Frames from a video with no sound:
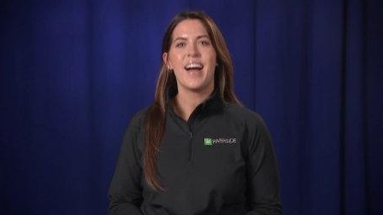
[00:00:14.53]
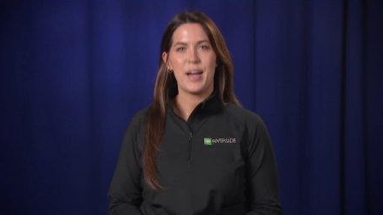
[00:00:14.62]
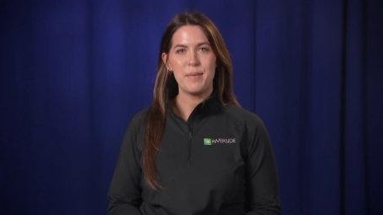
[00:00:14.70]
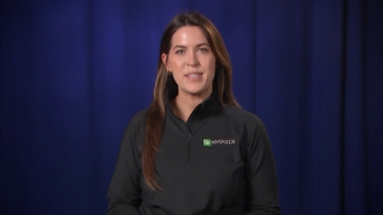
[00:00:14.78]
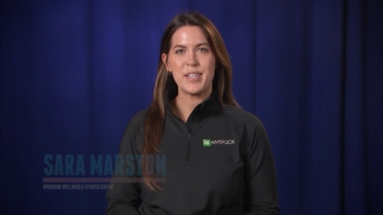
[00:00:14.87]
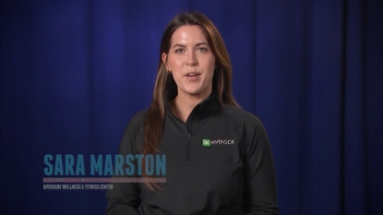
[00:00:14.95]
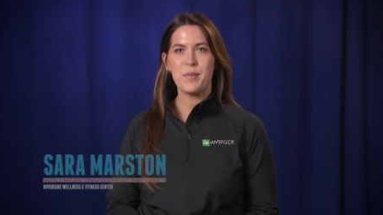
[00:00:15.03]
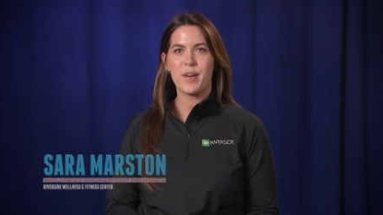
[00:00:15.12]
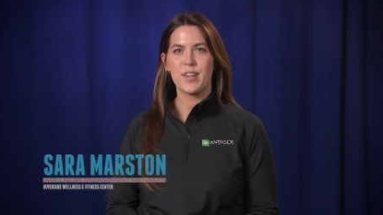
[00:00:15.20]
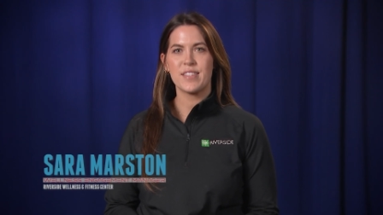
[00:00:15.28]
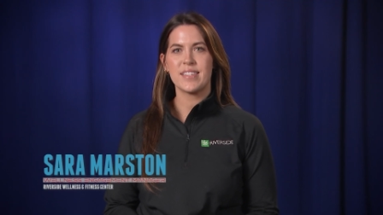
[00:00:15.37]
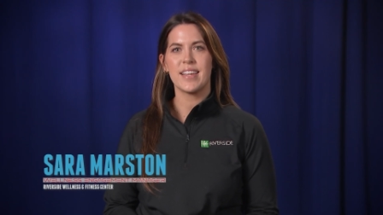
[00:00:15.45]
I'm Sara
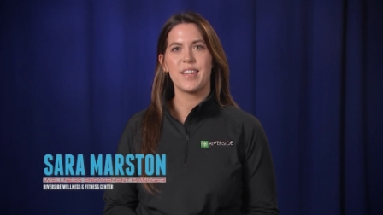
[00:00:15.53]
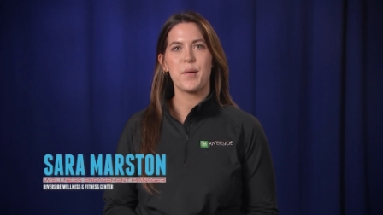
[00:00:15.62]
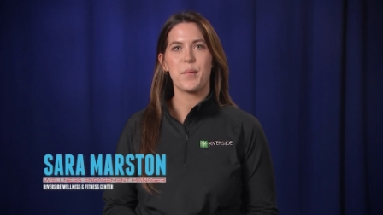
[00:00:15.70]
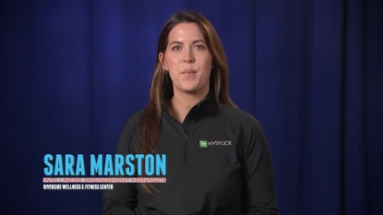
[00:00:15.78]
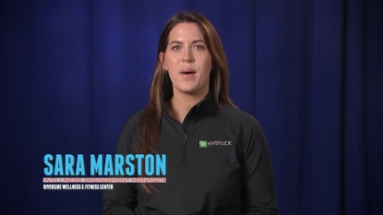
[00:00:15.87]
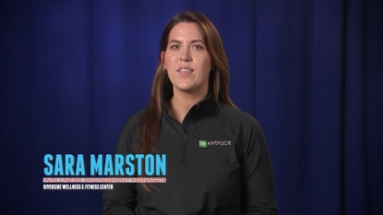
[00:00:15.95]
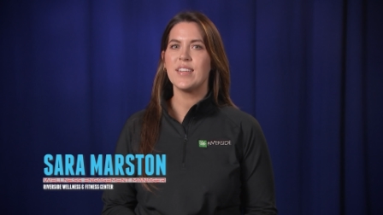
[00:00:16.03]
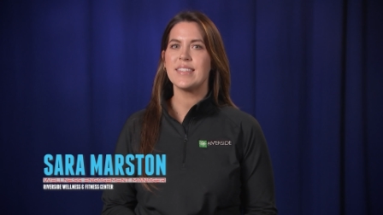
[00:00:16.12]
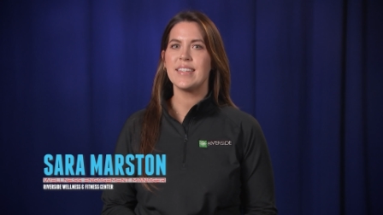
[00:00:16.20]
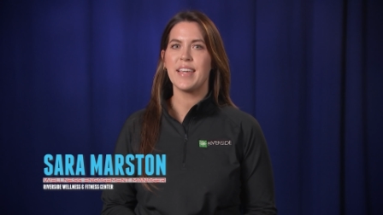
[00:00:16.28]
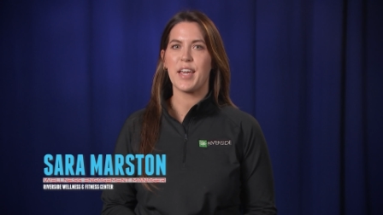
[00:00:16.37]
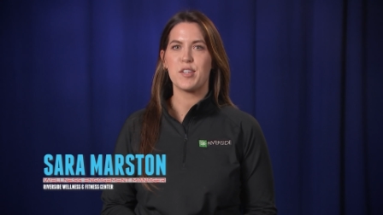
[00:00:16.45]
Marston, Wellness
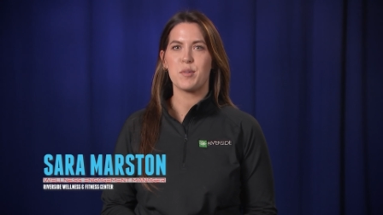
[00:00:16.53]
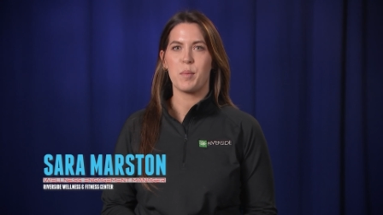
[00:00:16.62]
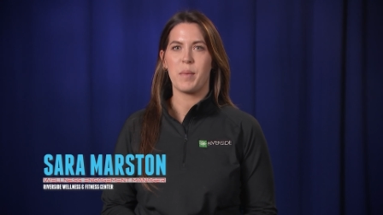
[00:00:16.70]
Engagement